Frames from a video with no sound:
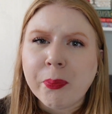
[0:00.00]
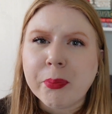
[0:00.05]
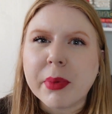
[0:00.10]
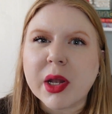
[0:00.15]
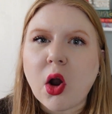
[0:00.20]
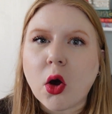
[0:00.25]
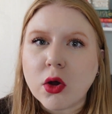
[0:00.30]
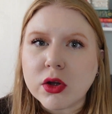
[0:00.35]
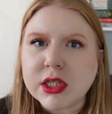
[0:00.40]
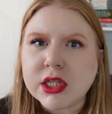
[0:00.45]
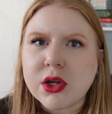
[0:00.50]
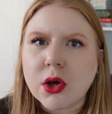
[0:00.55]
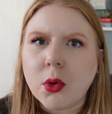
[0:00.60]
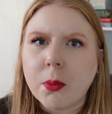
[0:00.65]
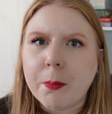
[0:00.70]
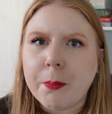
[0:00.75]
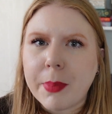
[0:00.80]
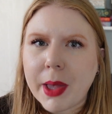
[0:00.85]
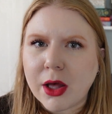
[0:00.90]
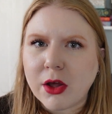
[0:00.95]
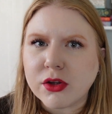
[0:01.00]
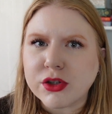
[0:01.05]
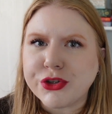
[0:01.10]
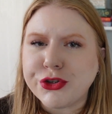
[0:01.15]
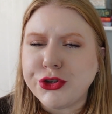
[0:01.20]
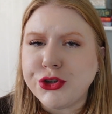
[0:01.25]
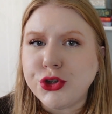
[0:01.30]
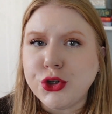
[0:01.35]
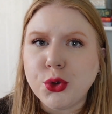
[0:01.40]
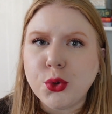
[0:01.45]
but also Belle's
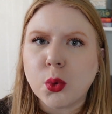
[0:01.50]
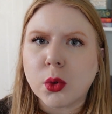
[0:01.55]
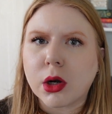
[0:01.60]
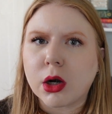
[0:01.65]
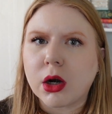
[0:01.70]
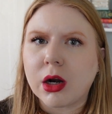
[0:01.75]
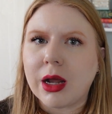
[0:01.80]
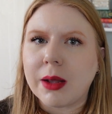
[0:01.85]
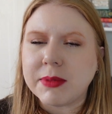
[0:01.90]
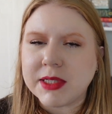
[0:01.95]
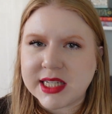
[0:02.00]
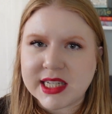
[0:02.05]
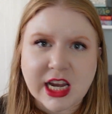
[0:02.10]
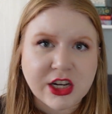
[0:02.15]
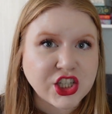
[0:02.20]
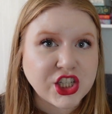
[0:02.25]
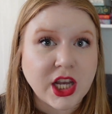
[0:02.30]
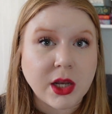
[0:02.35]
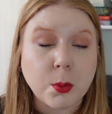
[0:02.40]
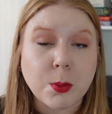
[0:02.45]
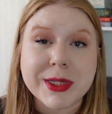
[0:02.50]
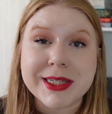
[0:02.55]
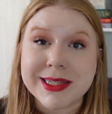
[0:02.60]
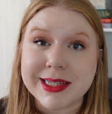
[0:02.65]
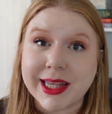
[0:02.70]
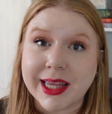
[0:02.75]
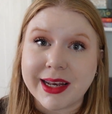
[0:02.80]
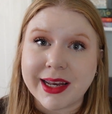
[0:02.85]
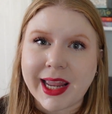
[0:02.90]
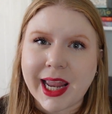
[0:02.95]
newer obsession with
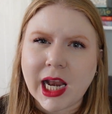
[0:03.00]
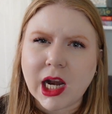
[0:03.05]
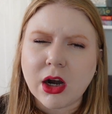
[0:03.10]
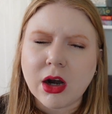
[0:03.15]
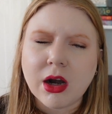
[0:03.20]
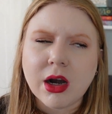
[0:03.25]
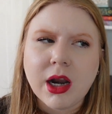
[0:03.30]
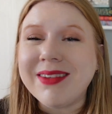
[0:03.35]
skincare,